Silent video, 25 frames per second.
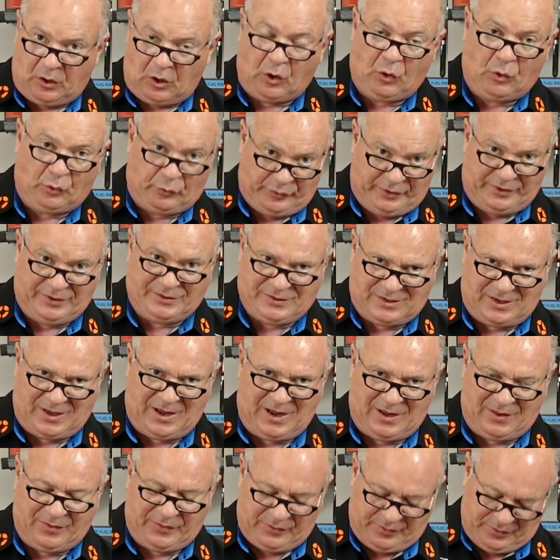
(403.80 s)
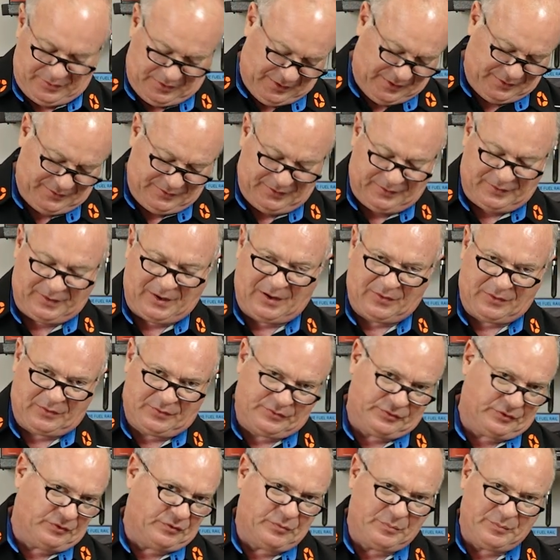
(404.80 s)
hold it together, and then the other
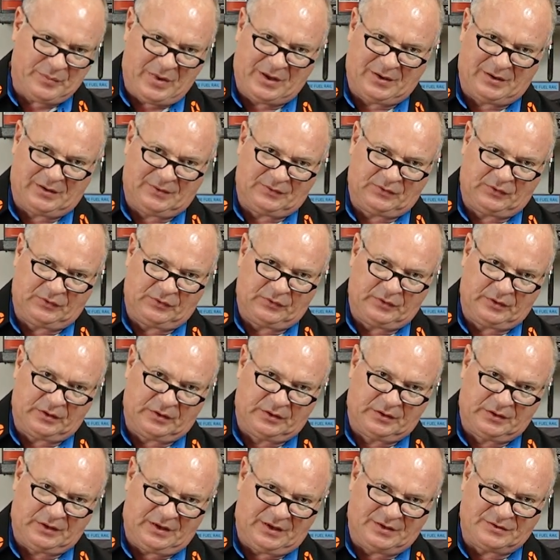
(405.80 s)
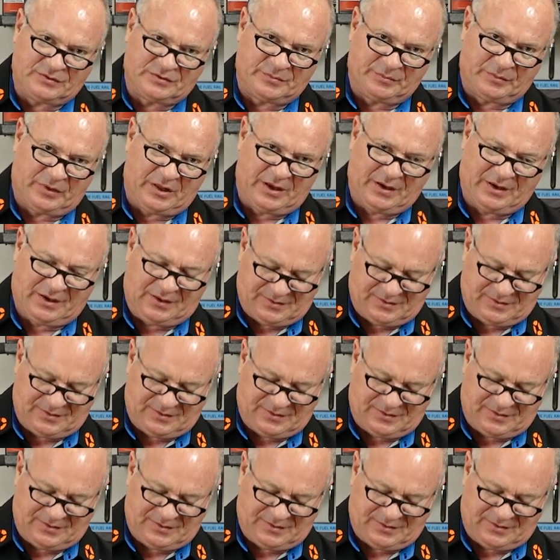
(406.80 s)
two mount it to the engine block